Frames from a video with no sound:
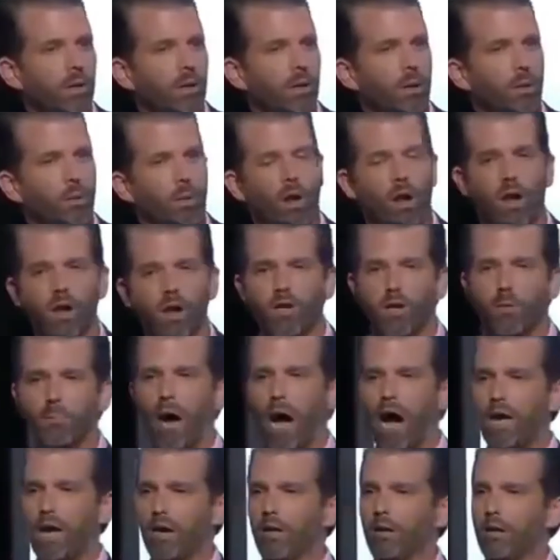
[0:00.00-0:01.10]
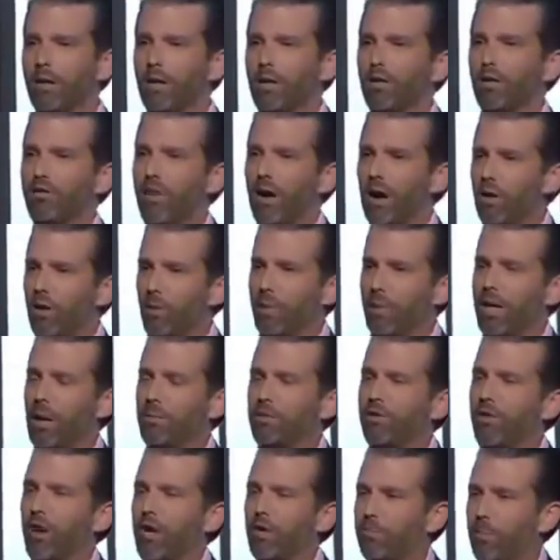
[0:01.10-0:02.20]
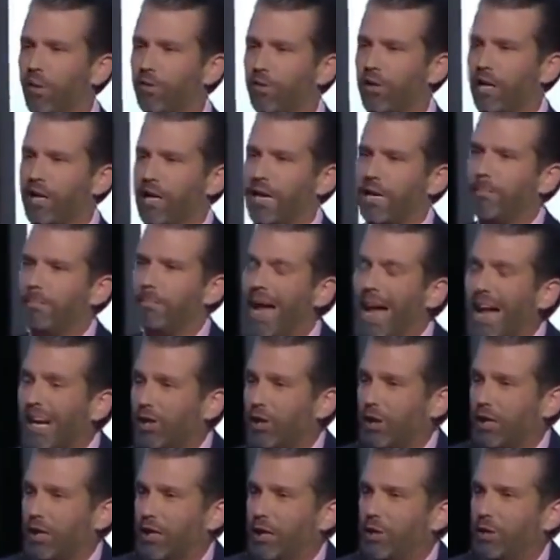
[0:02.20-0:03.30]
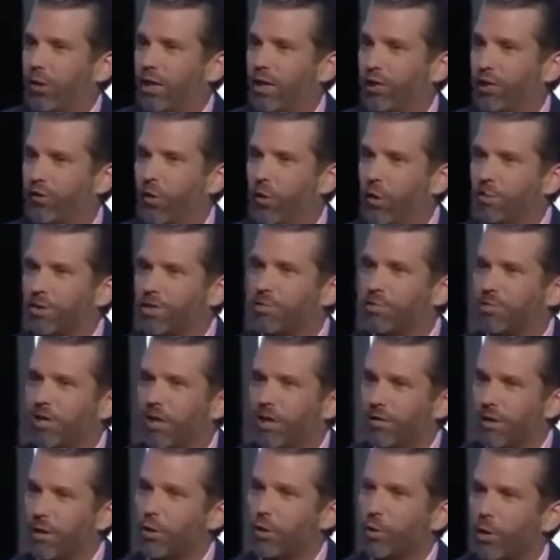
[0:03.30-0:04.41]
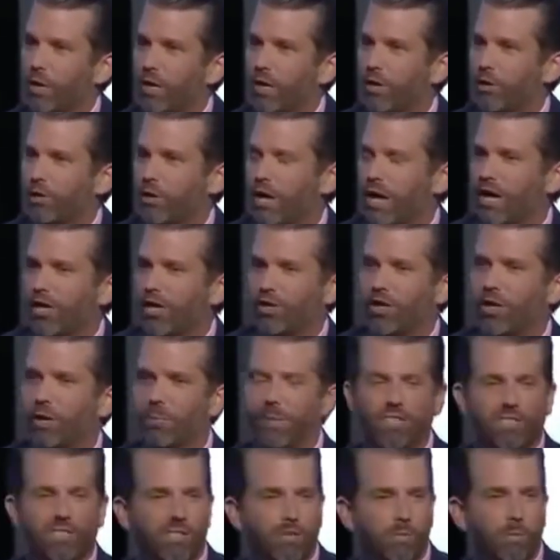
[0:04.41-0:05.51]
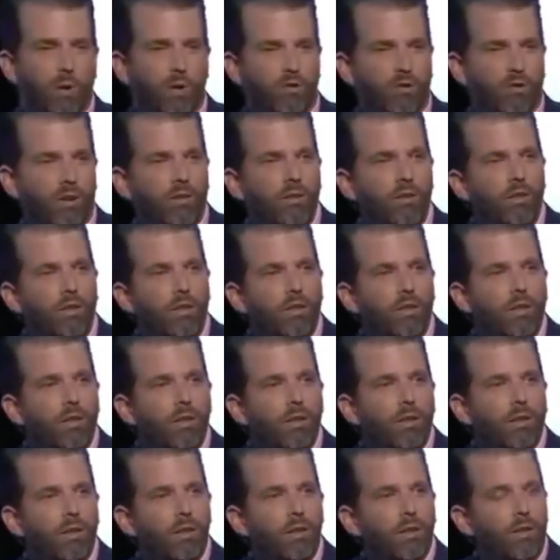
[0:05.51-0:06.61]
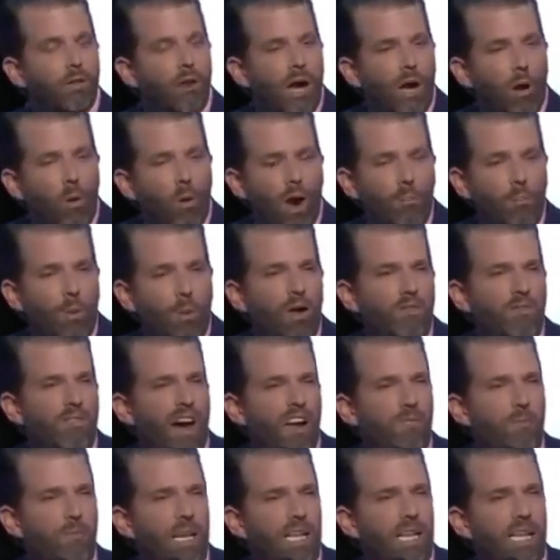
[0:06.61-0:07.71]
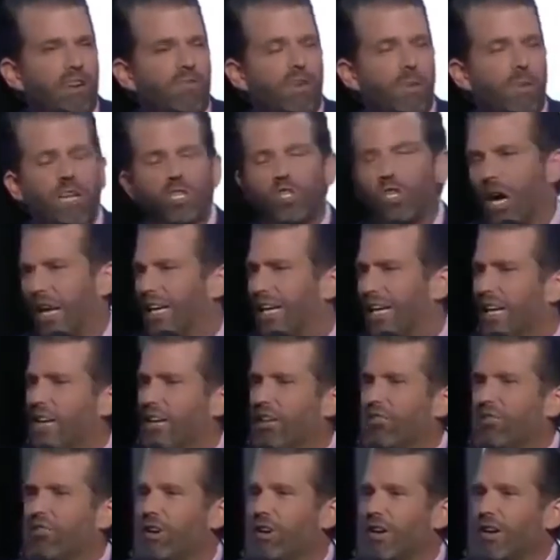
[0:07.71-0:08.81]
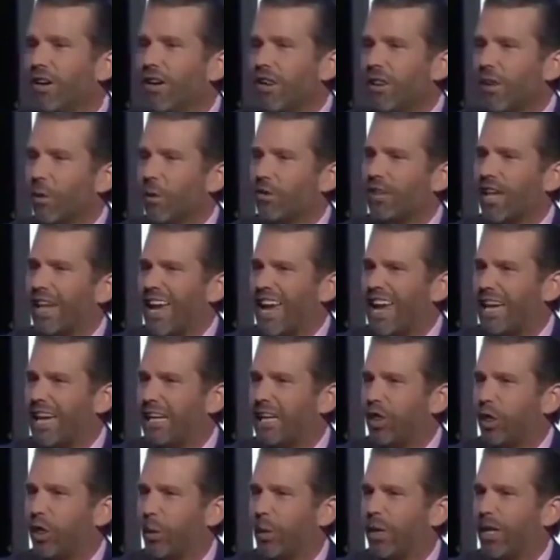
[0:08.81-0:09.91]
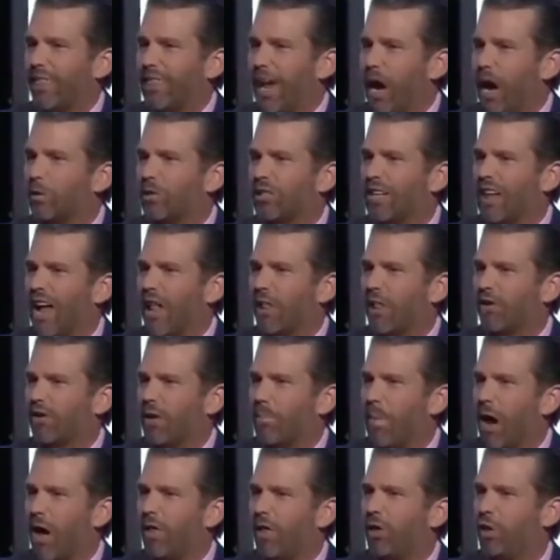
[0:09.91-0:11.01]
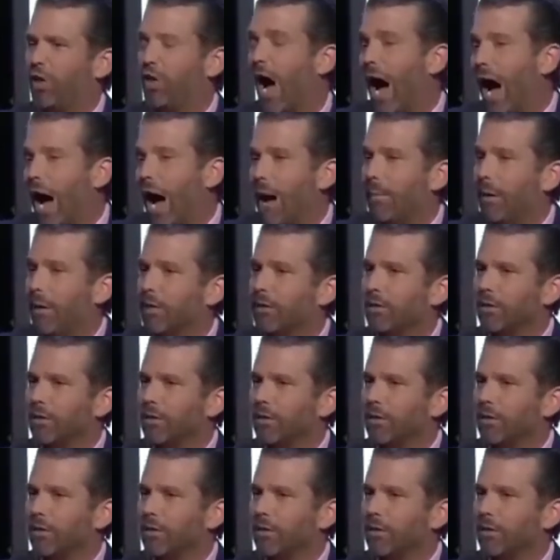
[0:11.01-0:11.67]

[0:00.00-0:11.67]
When Hunter Biden and his father becomes vice president, he magically transforms himself into an international business person, right? $1.5 billion from the Chinese. There was that $83,000 a month job.